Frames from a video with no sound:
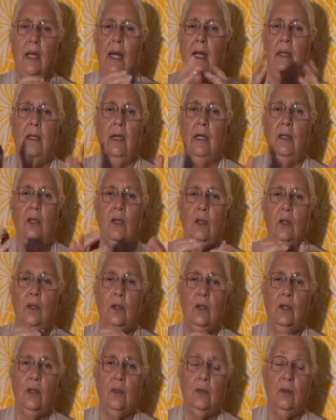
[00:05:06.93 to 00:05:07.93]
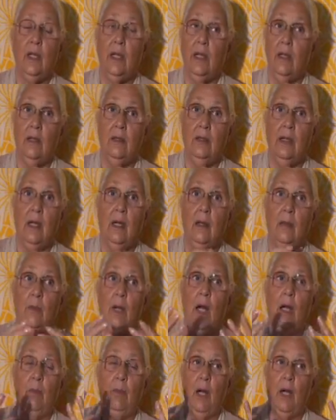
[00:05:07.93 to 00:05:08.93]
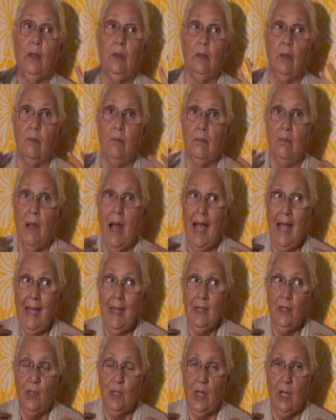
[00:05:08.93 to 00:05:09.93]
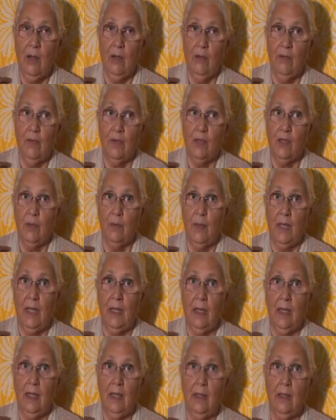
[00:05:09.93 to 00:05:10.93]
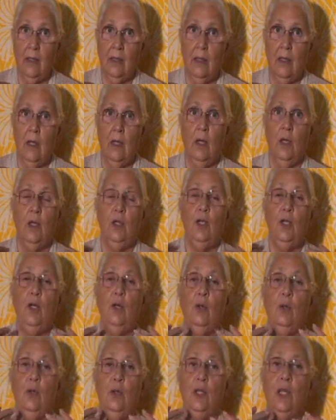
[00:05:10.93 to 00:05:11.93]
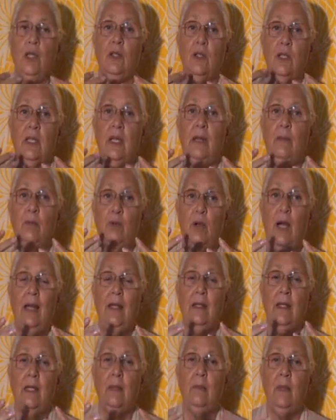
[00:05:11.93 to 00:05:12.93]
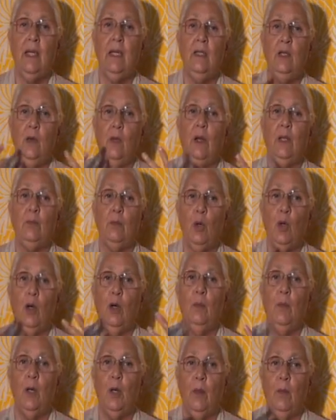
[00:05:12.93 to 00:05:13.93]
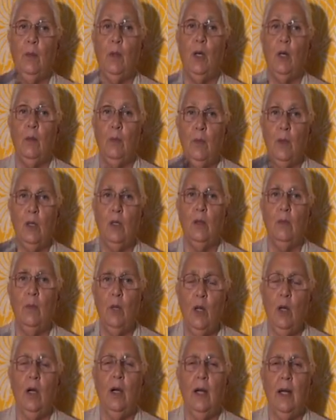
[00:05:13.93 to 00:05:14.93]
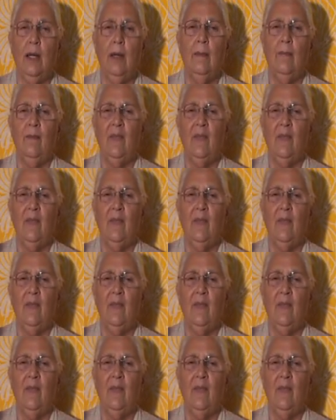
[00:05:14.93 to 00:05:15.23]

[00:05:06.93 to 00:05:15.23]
And I know you don't care a darn about myself as a being. you just keep writing me and you want more and more and more and more and more.